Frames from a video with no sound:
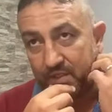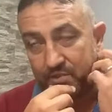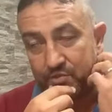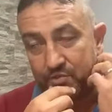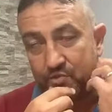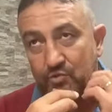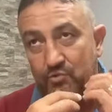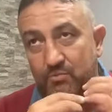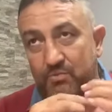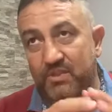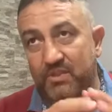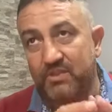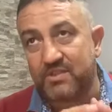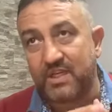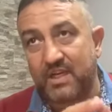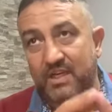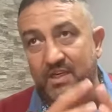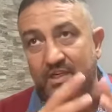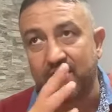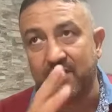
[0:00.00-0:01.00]
as
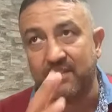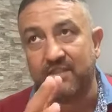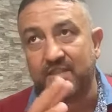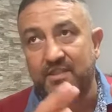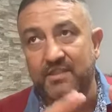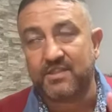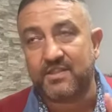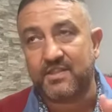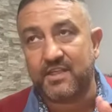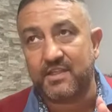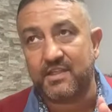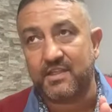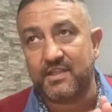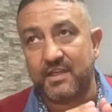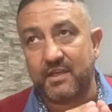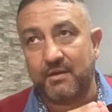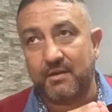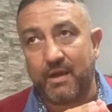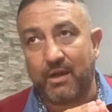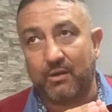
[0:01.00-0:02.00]
humans are
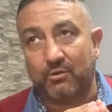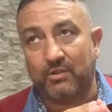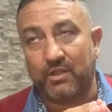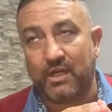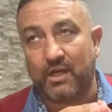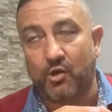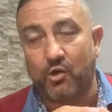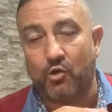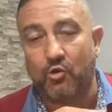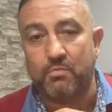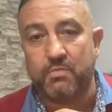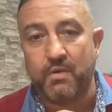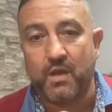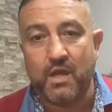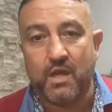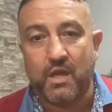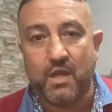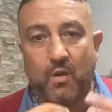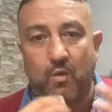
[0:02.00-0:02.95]
understanding about the hope.